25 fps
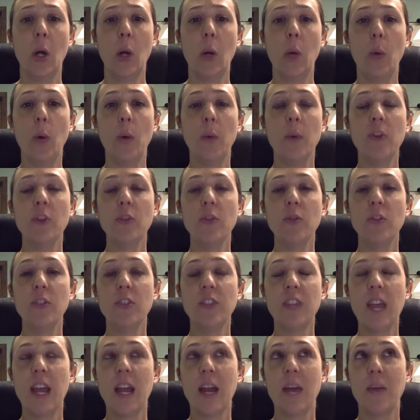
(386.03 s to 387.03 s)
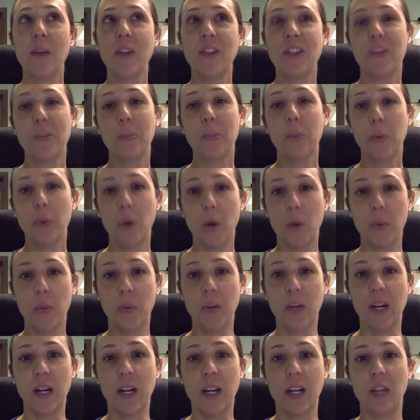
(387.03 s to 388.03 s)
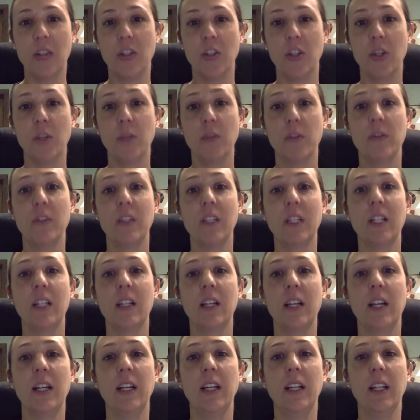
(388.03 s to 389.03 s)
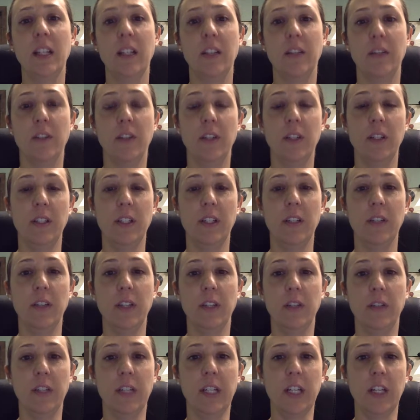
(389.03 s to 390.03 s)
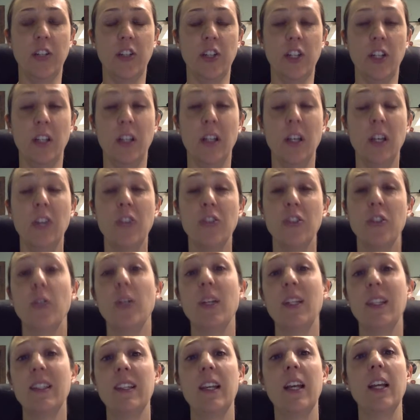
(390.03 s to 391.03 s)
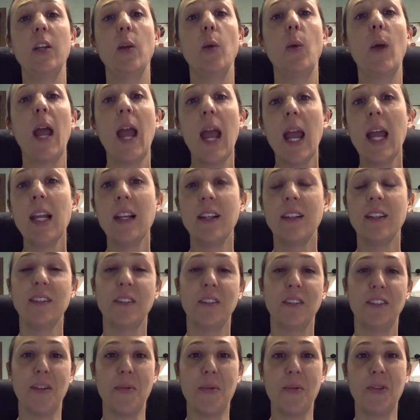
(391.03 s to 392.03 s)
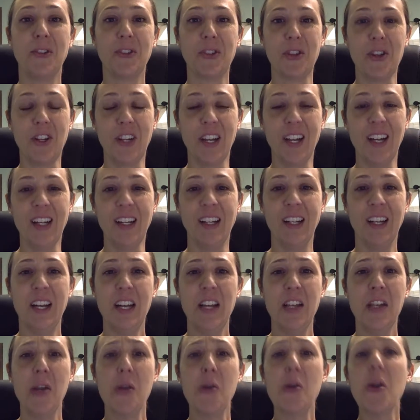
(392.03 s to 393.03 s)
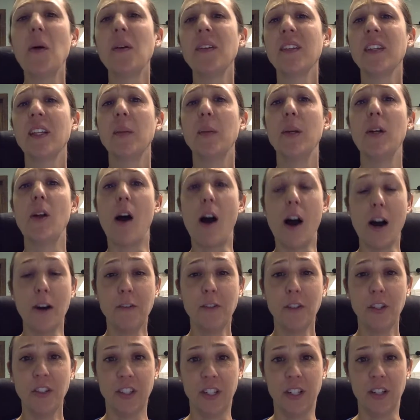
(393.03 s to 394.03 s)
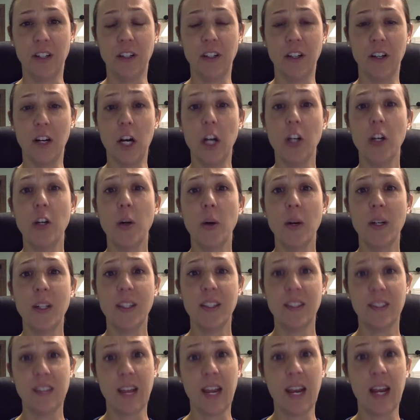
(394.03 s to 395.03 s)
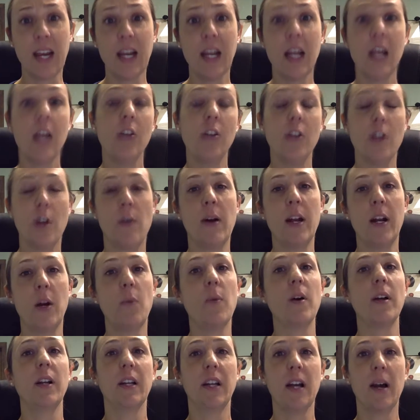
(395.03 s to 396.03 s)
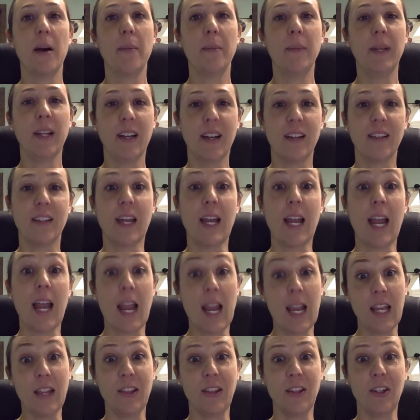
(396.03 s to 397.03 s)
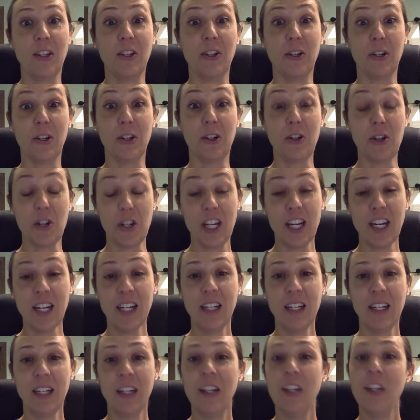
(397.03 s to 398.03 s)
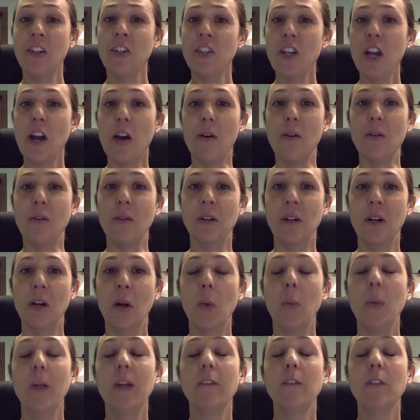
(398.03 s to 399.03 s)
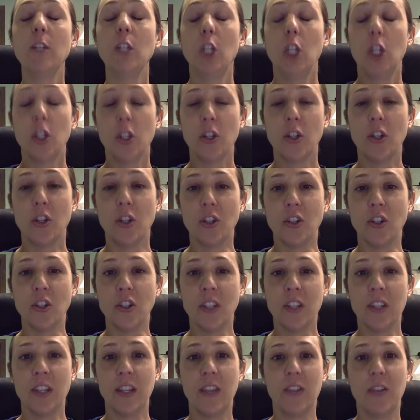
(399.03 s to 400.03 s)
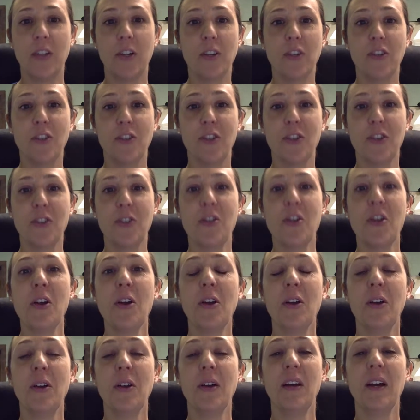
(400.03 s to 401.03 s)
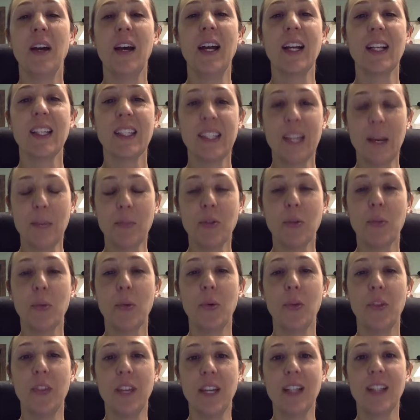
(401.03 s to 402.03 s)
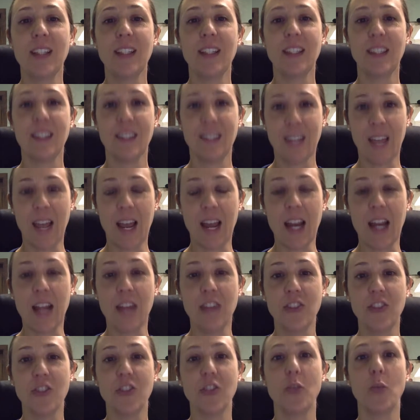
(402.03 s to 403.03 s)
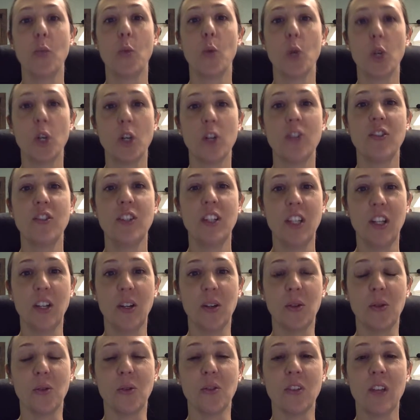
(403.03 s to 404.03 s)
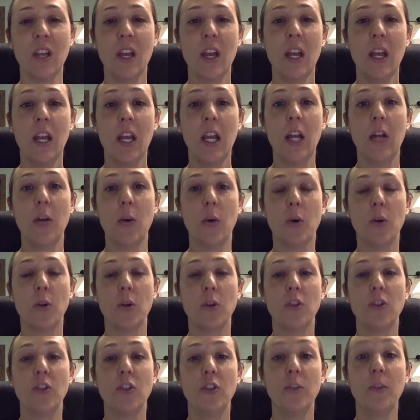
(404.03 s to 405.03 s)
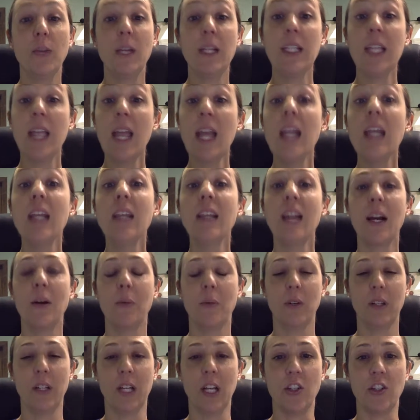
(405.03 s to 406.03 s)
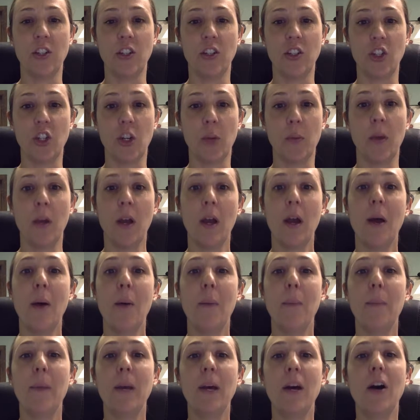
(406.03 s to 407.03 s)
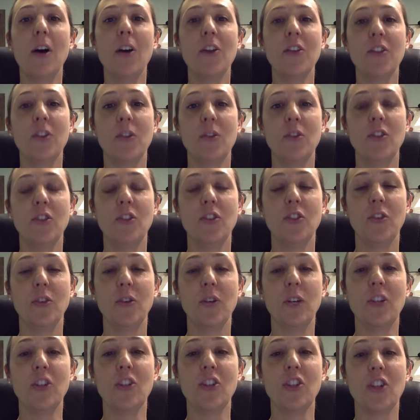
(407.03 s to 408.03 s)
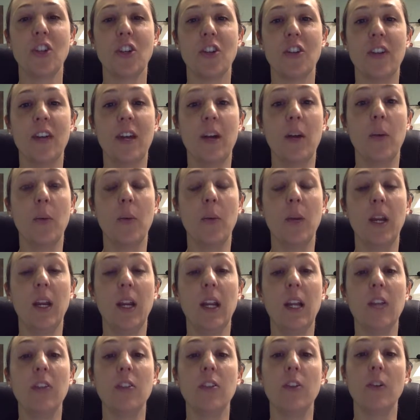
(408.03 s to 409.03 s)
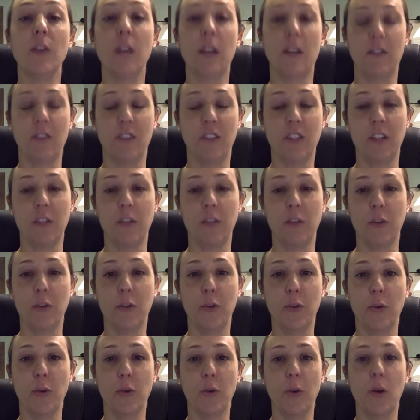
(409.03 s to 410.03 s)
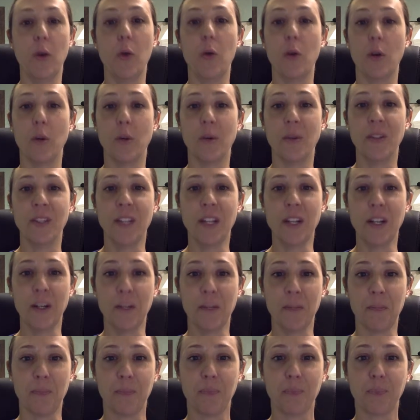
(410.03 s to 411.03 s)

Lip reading: What would you say, what's appropriate in terms of declining an dinner invitation? So let's say you hate someone's cooking. You know it's going to be an awful dinner. Are you going to say, no, I don't want to come because I hate your cooking? No. We have learned that there are certain acceptable things to say, certain words to use in order to maintain that relationship, but also to ensure that we don't have to suffer through a horrible dinner.